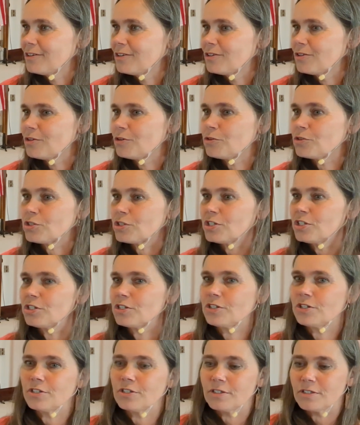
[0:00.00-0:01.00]

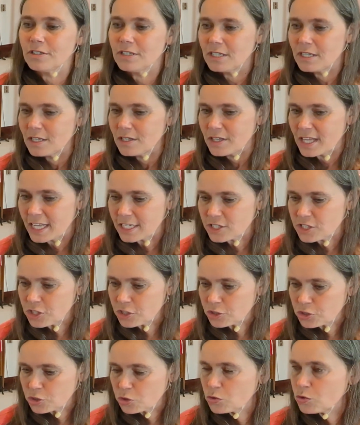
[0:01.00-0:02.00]
That's
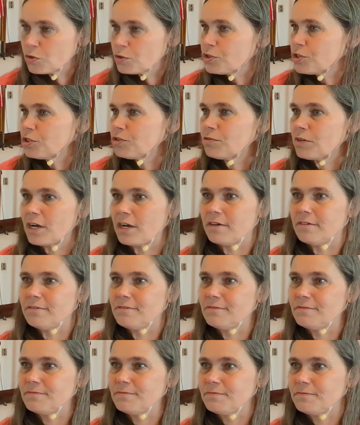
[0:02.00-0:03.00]
your tool to grow.
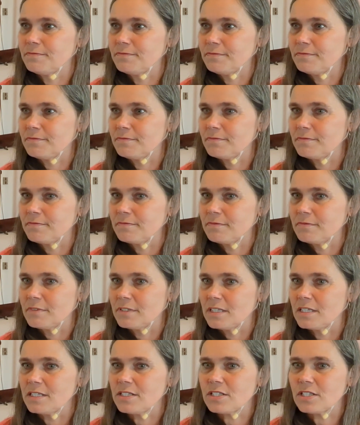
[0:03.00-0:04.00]

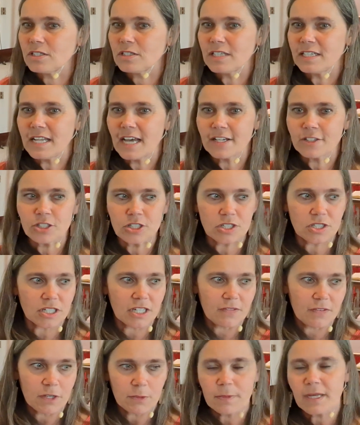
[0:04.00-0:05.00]
Is to not just
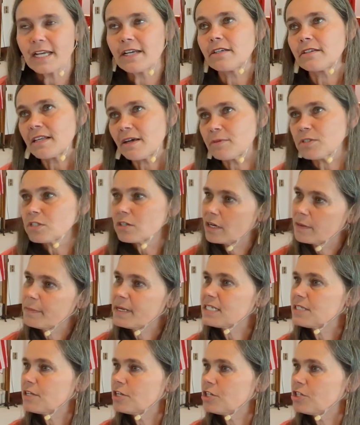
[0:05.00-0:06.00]
leave here and be like, that was a great
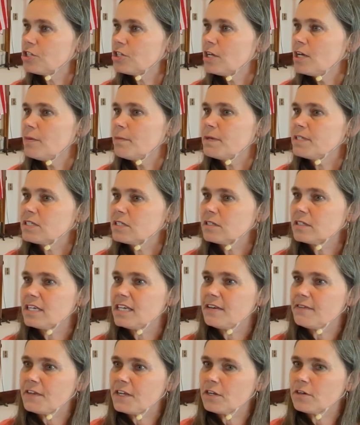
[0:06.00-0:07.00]
message, but to
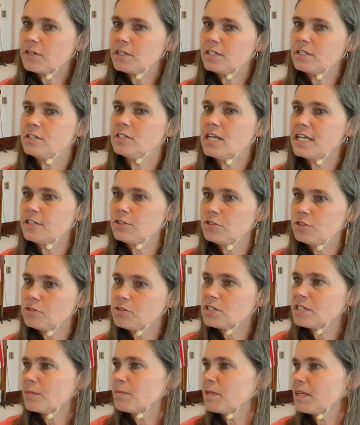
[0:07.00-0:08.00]
leave here and do
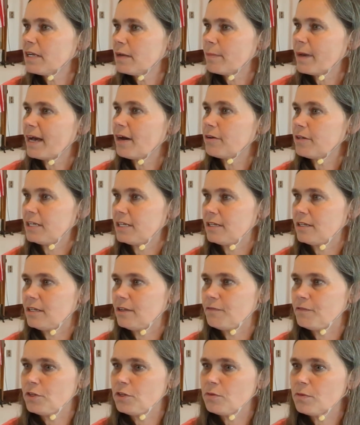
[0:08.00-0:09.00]
something about it.
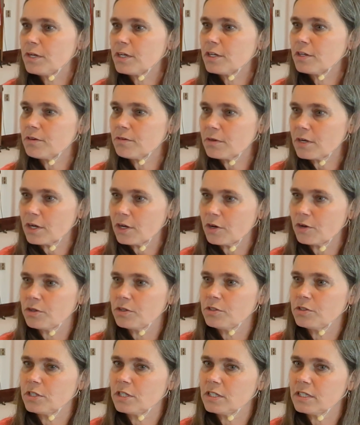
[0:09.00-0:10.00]
If you want to grow,
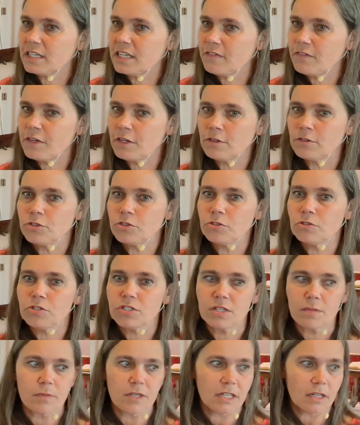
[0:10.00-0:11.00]
you're going to leave here and do
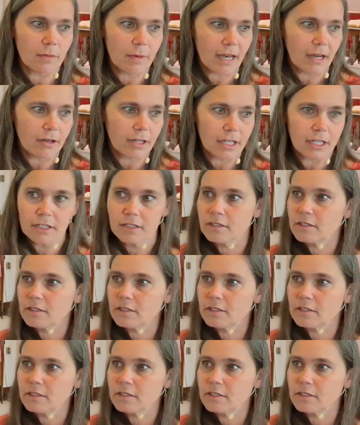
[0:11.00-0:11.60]
something about it.